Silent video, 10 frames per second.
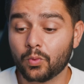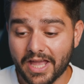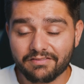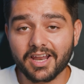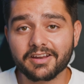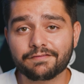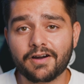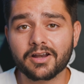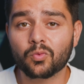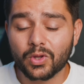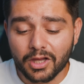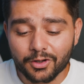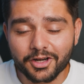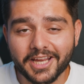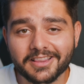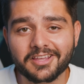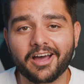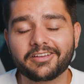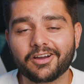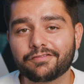We have a lot of fun, we learn a
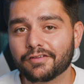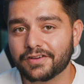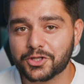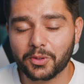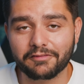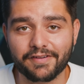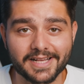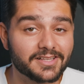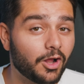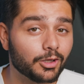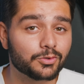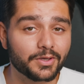ton of visual effects all